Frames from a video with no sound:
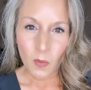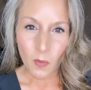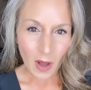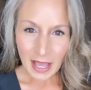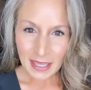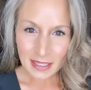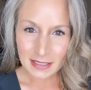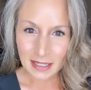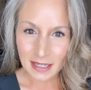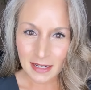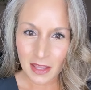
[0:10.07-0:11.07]
Why is
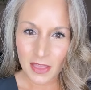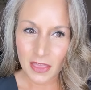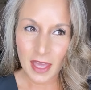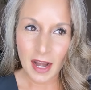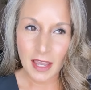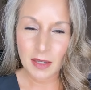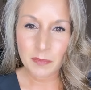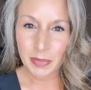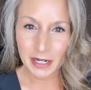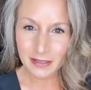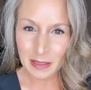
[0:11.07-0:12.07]
it that I
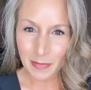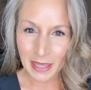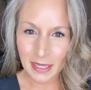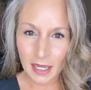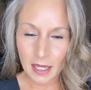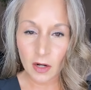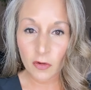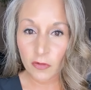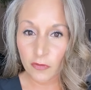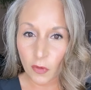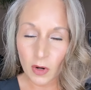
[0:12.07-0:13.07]
could barely make it
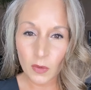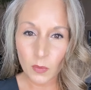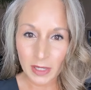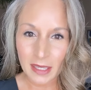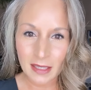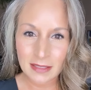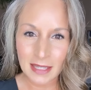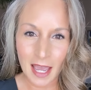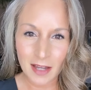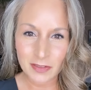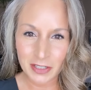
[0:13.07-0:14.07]
4 weeks
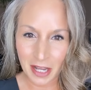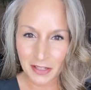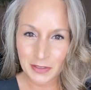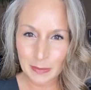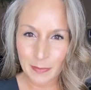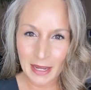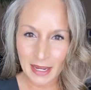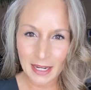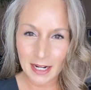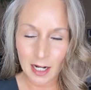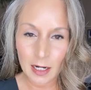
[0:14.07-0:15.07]
after coloring my
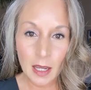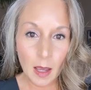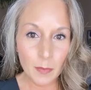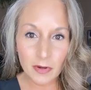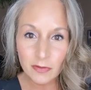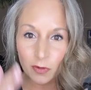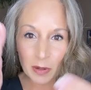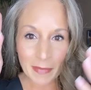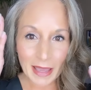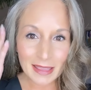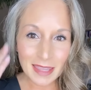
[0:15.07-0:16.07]
hair before
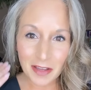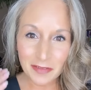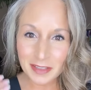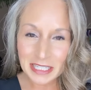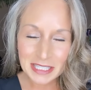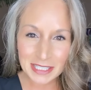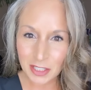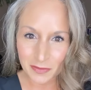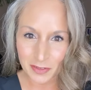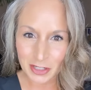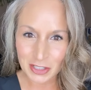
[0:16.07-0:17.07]
my lovely
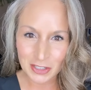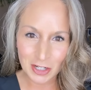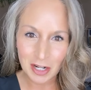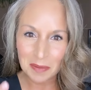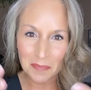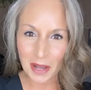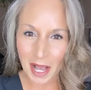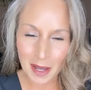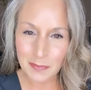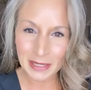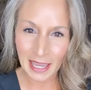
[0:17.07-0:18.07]
silvers started
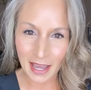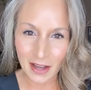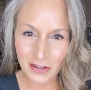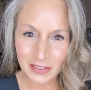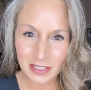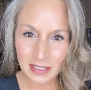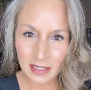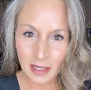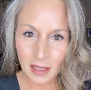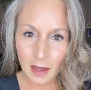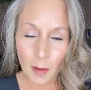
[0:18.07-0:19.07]
popping out?
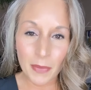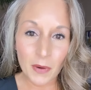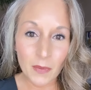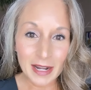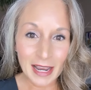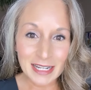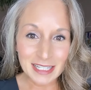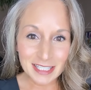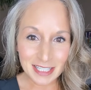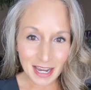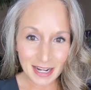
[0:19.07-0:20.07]
But when I
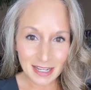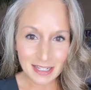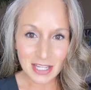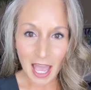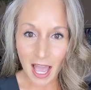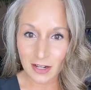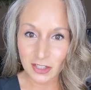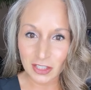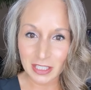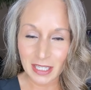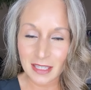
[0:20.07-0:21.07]
decided to
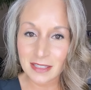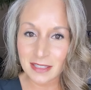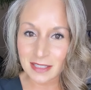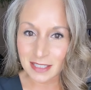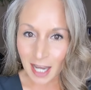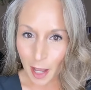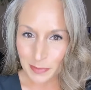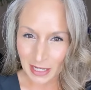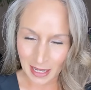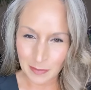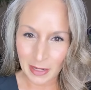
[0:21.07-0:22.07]
actually stop
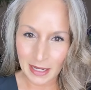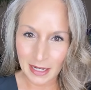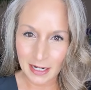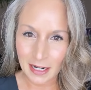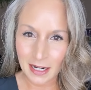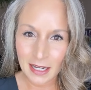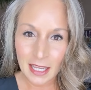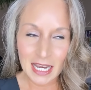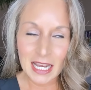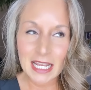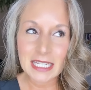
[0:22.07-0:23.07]
dyeing my hair,
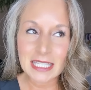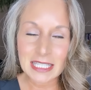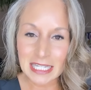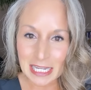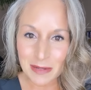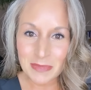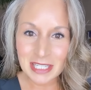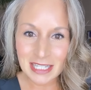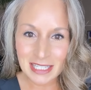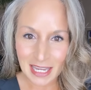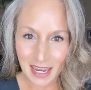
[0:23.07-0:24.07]
it seemed
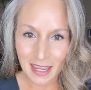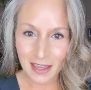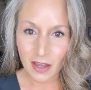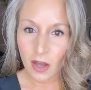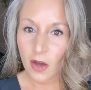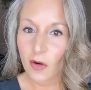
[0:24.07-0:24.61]
to take